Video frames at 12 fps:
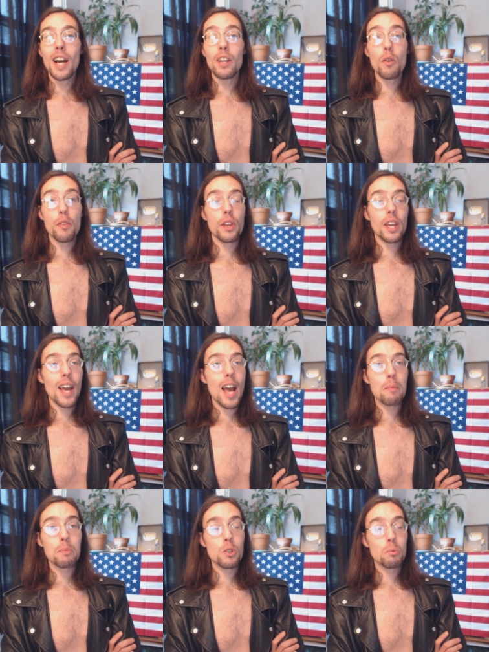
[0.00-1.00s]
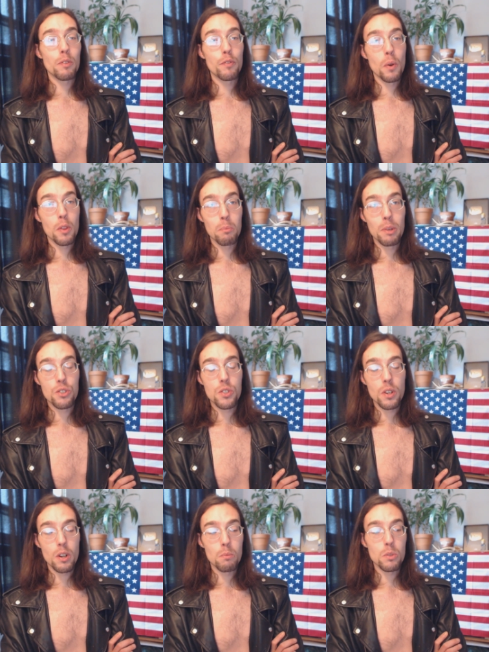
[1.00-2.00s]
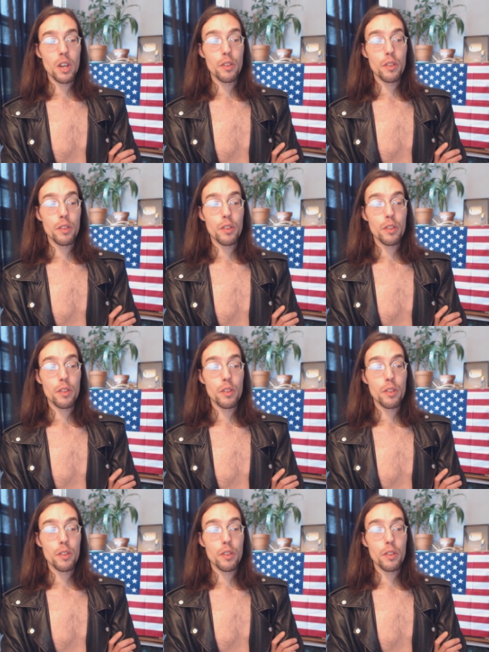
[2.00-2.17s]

I don't think it happens before the midterms.